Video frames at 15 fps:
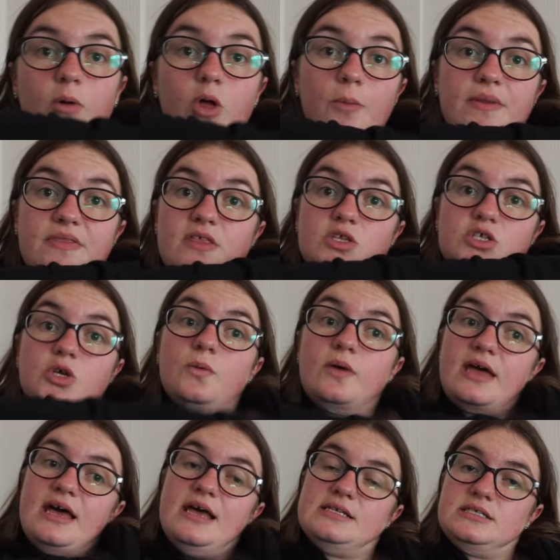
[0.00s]
be the
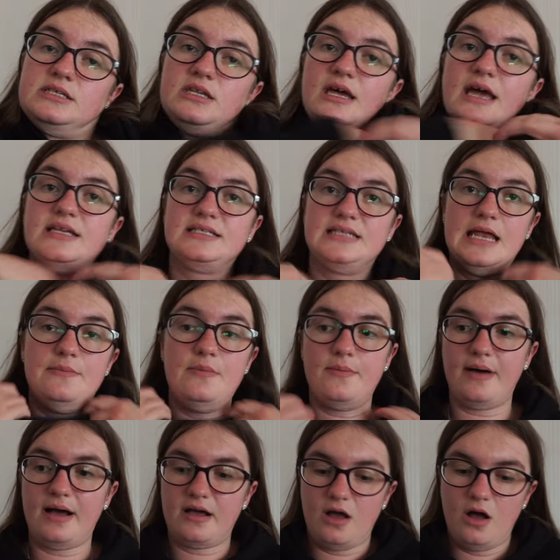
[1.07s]
suitcase and the entertainment
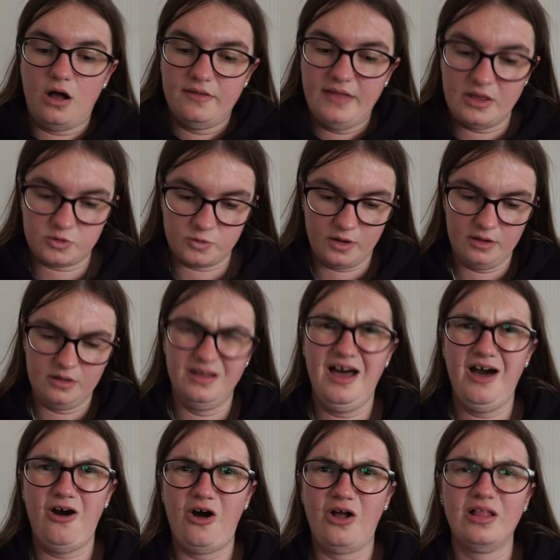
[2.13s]
bag haul. That's what
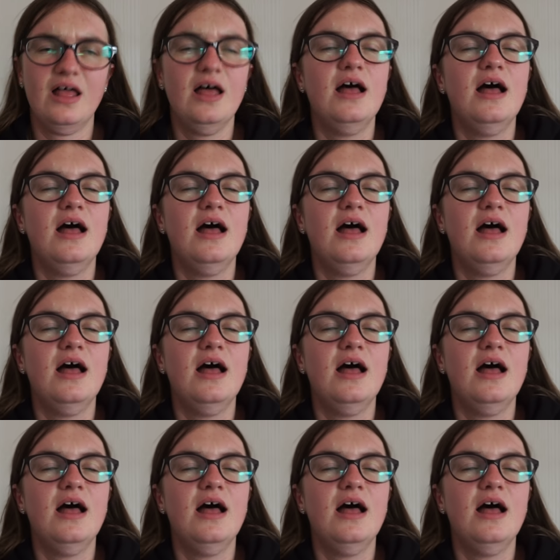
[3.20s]
haul.